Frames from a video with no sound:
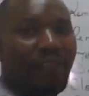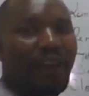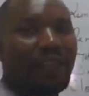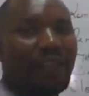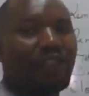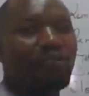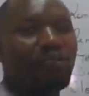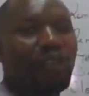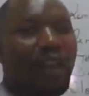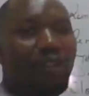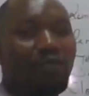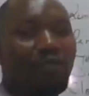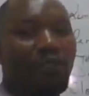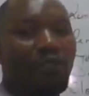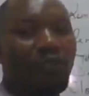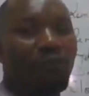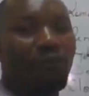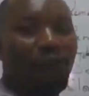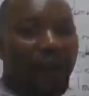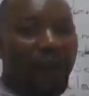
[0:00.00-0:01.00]
that you now
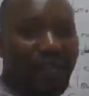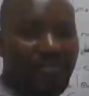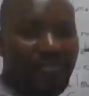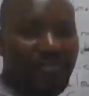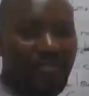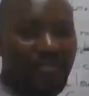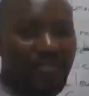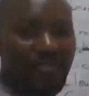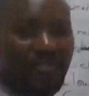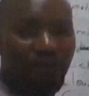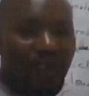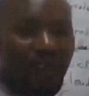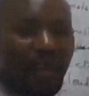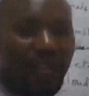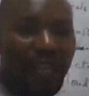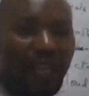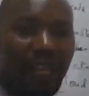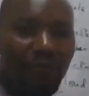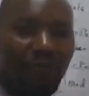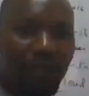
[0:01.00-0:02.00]
convert it to
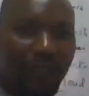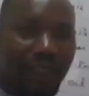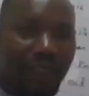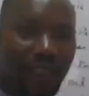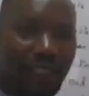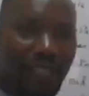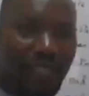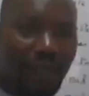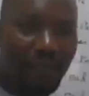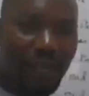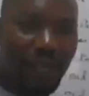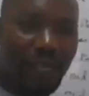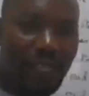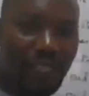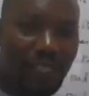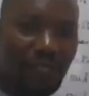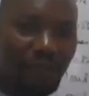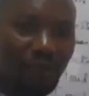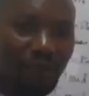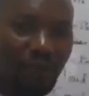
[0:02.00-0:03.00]
a language that can be
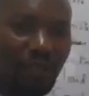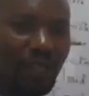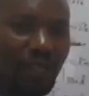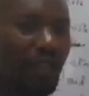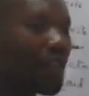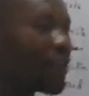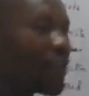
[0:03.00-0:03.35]
understood.